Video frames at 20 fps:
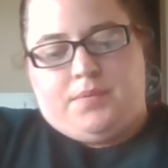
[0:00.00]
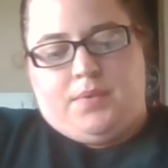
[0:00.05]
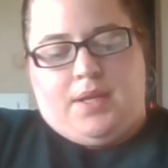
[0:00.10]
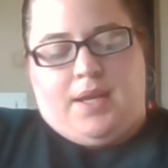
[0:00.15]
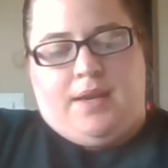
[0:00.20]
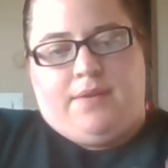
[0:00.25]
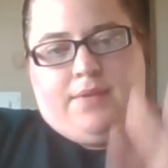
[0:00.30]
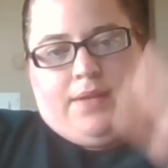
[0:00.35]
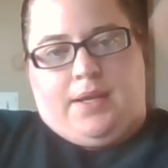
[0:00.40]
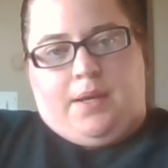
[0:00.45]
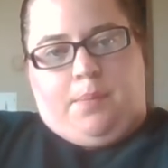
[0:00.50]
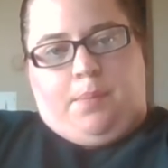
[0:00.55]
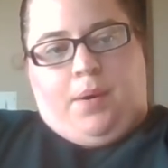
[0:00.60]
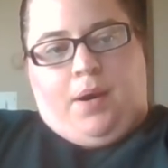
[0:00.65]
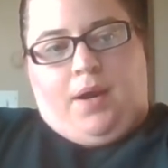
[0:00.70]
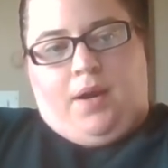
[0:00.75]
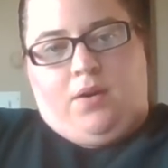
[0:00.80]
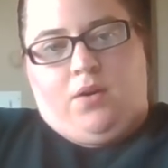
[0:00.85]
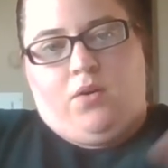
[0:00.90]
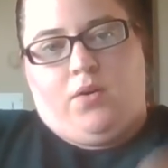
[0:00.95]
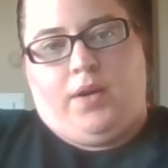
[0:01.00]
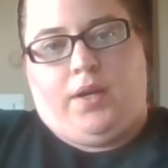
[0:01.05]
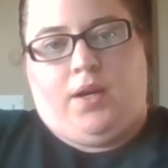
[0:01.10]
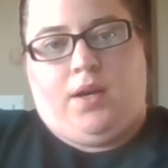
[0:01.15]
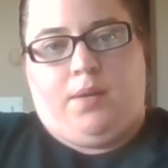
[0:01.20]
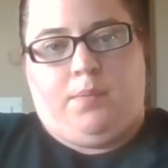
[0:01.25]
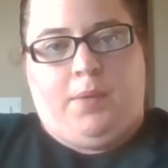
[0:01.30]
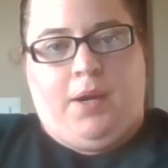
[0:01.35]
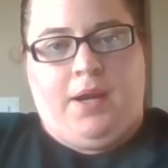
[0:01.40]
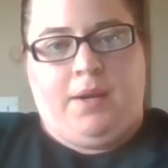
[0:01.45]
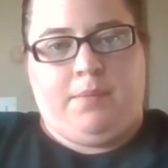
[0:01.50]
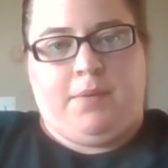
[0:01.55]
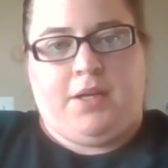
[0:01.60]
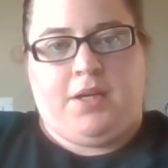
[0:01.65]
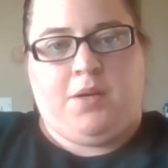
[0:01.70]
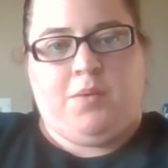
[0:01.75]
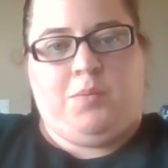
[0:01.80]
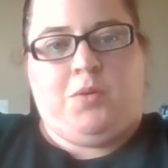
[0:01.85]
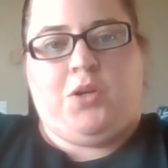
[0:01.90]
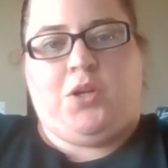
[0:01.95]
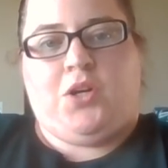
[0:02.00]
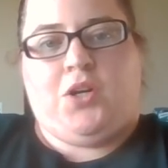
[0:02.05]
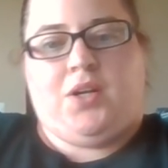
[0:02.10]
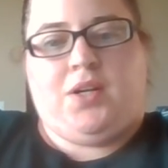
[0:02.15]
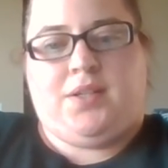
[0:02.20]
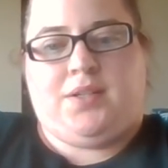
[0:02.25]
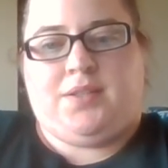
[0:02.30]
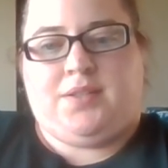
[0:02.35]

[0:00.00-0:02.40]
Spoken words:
I have like a pile going on behind my computer.